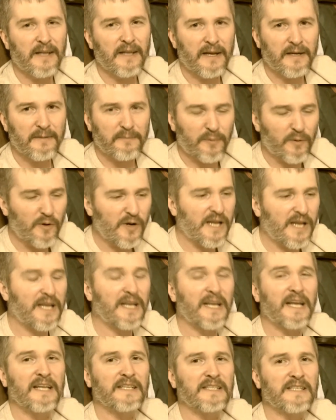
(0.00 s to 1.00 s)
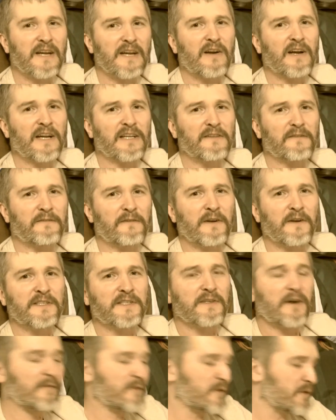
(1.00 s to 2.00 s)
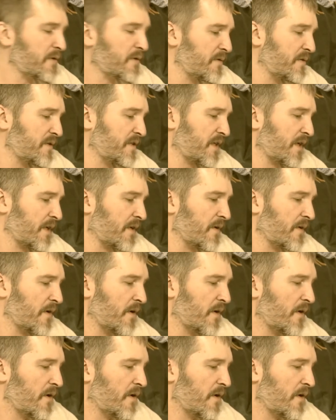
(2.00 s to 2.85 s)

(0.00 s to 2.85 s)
like pre and during the French Revolution,